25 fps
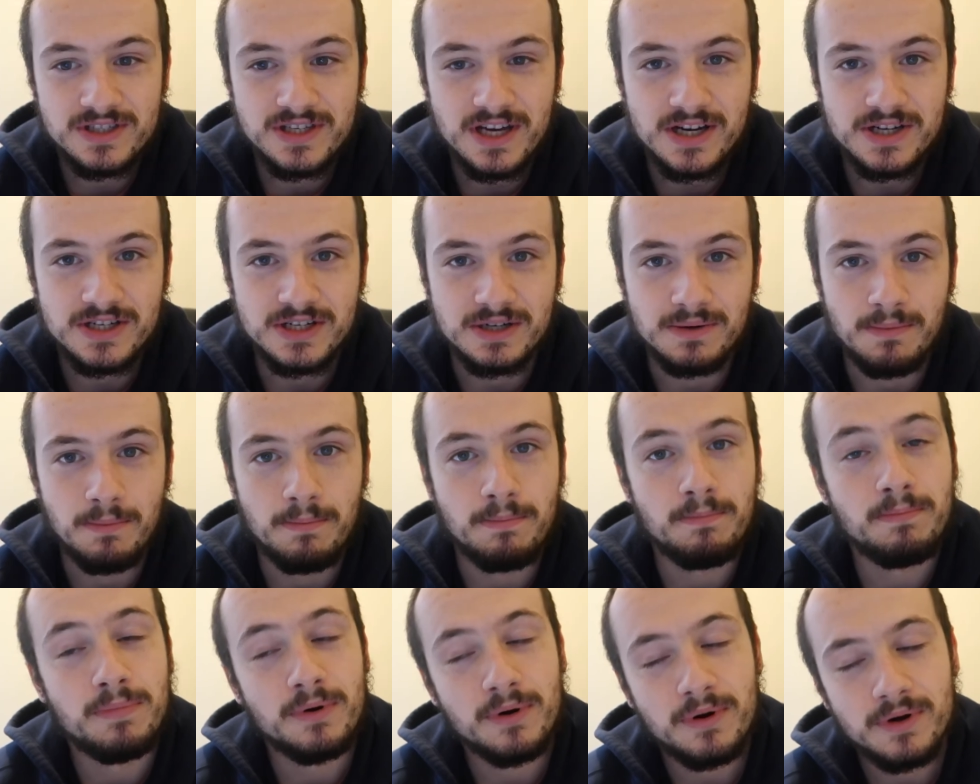session
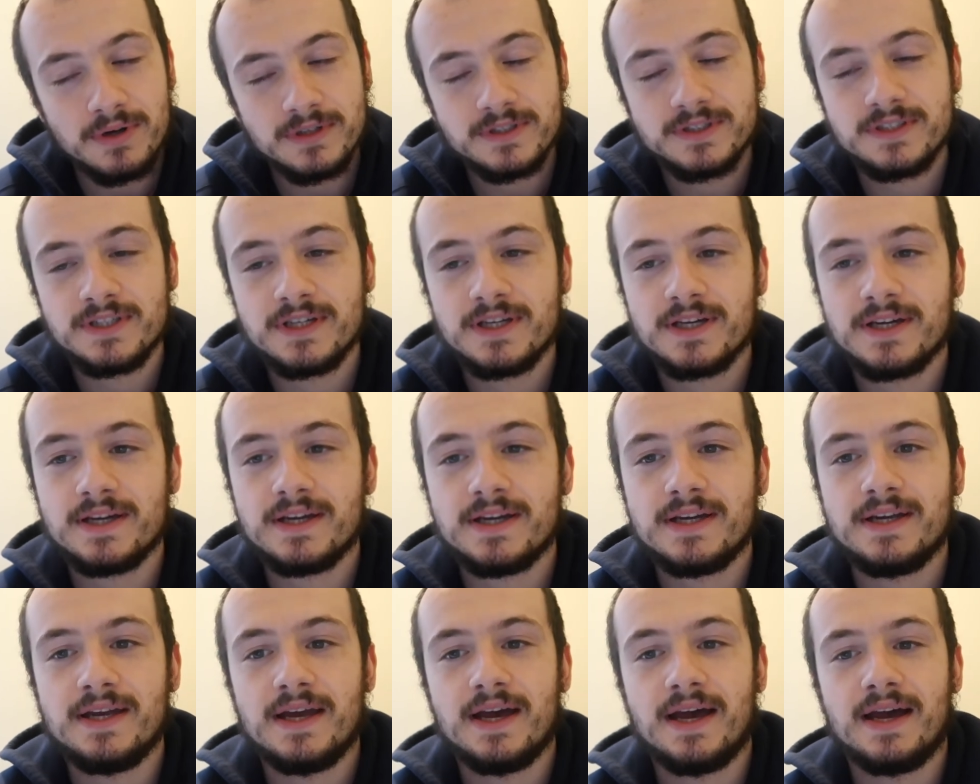but
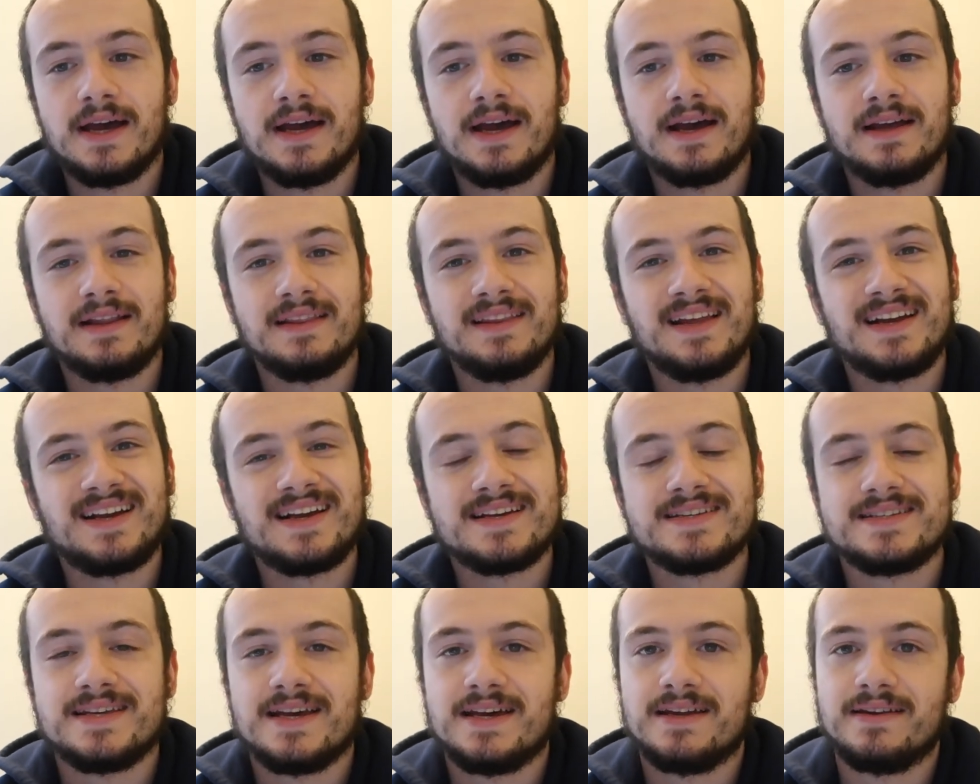yeah like
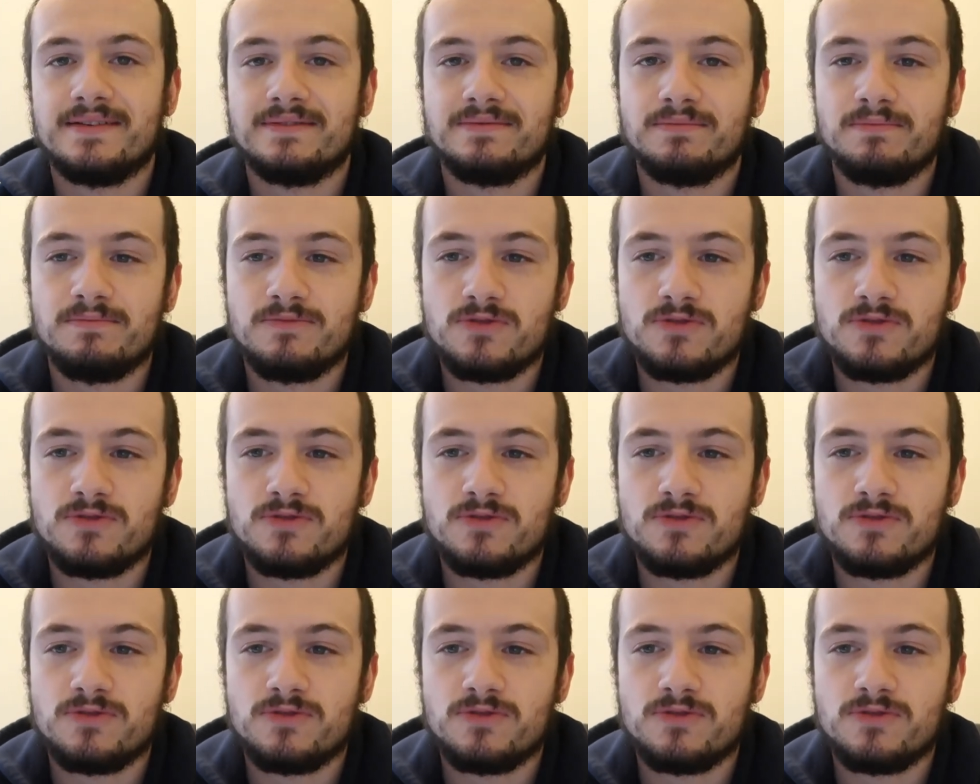I said